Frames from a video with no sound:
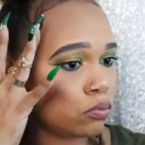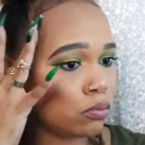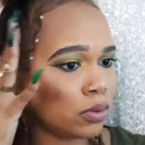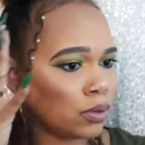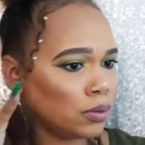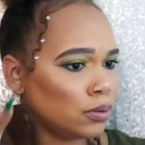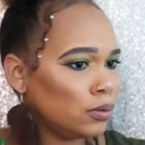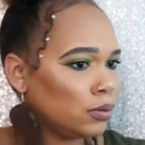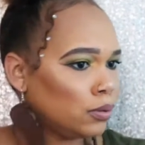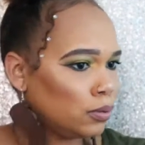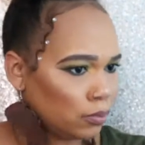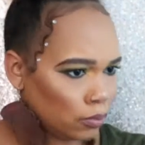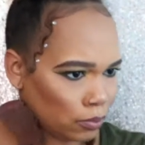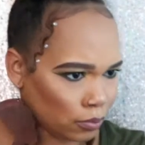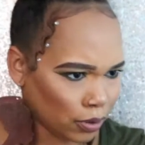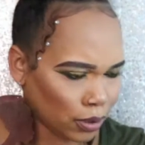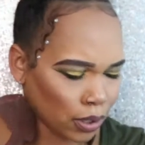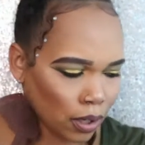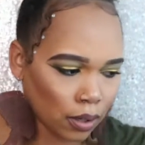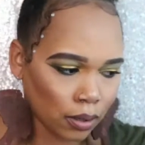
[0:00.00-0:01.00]

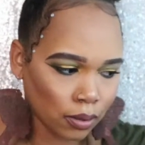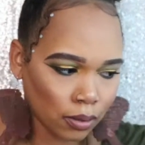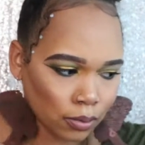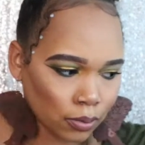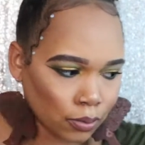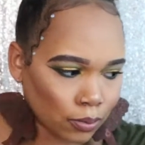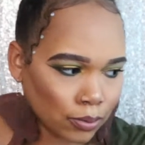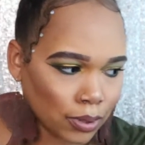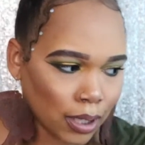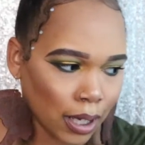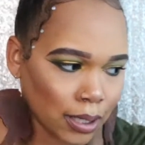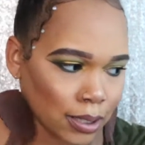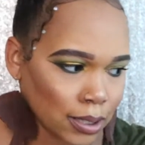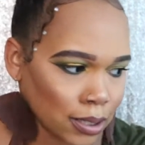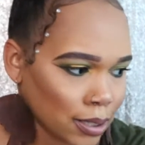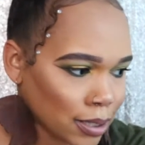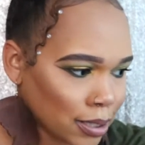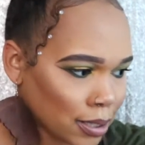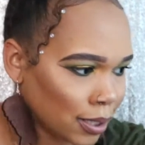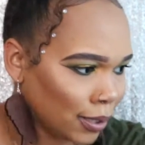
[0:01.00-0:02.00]
Boom. Yo, that
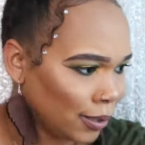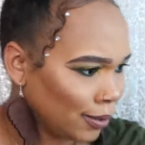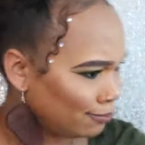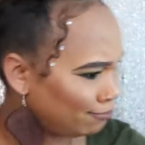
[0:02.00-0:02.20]
just